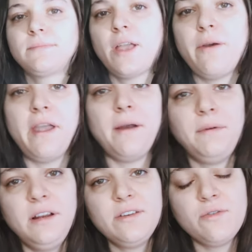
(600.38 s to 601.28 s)
Anyway, I'm
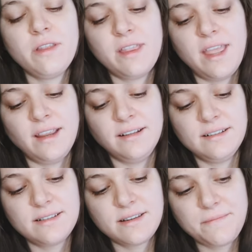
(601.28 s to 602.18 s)
gonna do all the
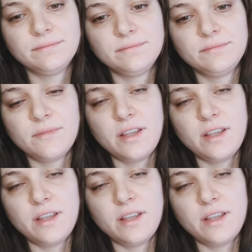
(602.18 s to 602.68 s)
things a